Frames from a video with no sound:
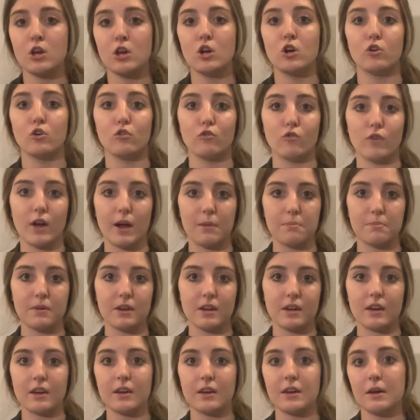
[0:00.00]
Wrapping
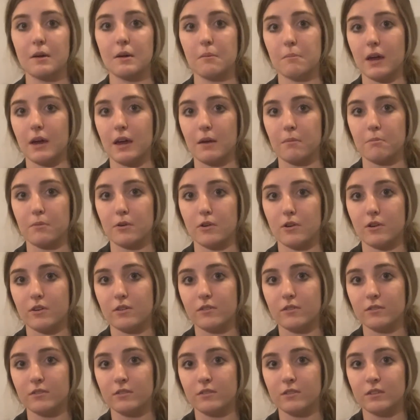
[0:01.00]
paper.
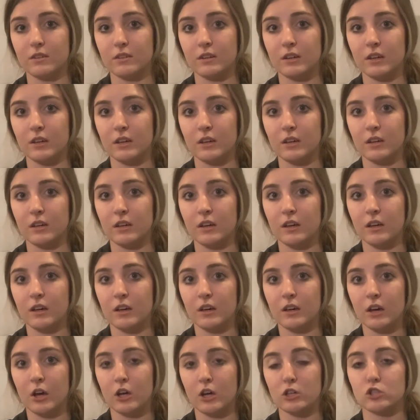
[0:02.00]

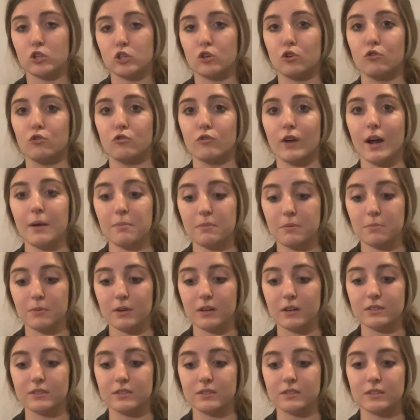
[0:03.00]
So you wrap the
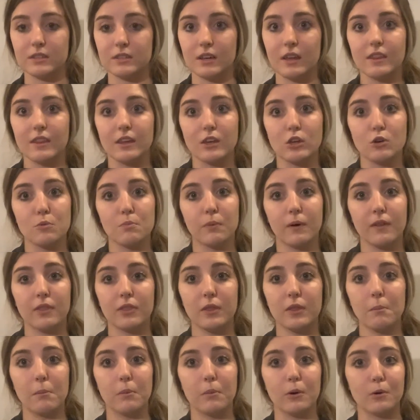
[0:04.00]
presents and then you put the
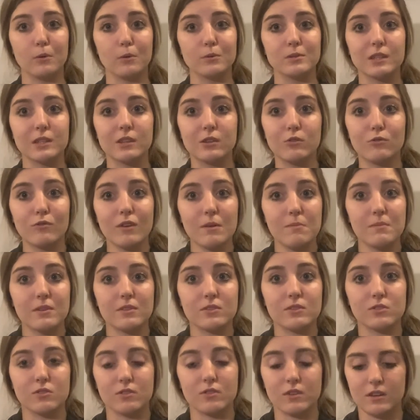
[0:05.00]
bows and the ribbons
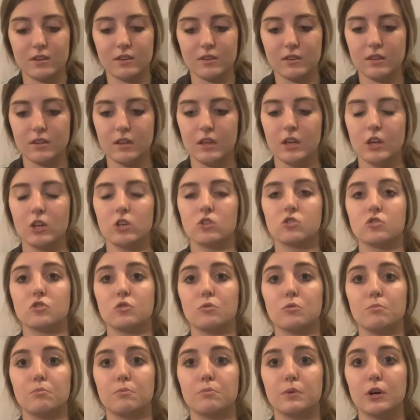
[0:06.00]
on it. So
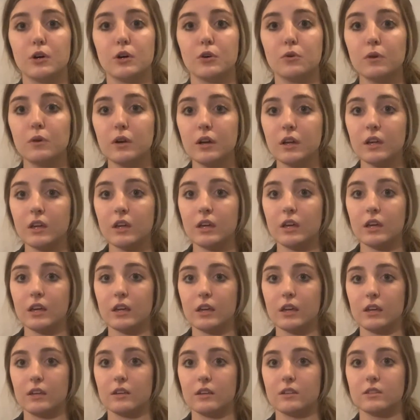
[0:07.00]
bow
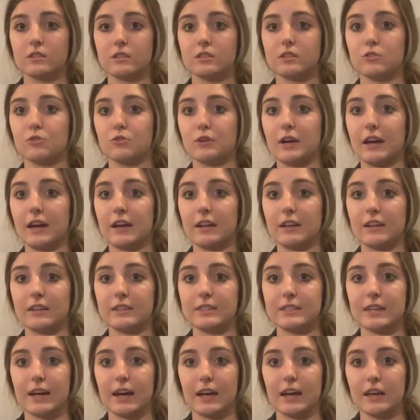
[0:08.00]
is you kind of
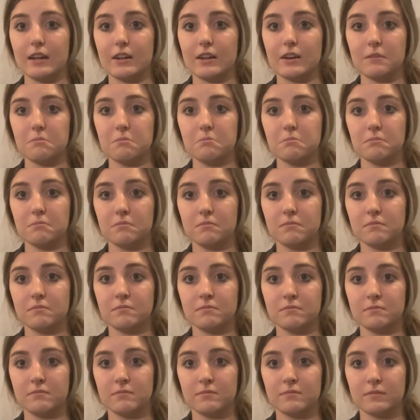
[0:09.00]
tie it up.
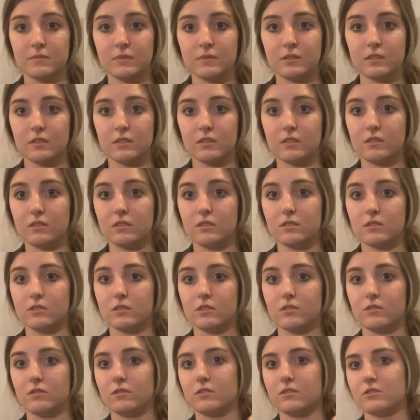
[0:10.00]
So
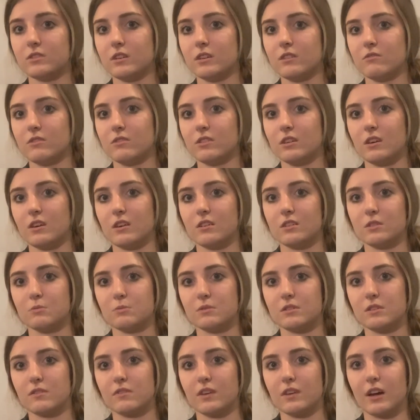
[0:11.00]
there's not really a
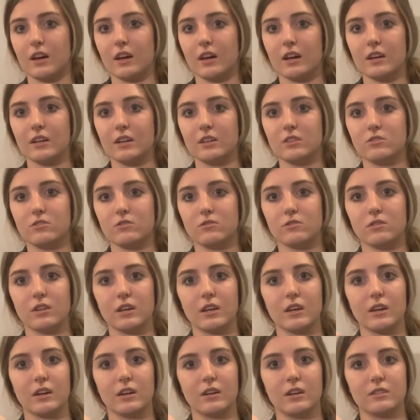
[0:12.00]
specific, I kind of do like
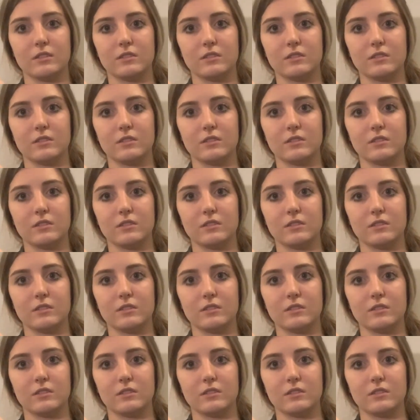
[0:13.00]
a,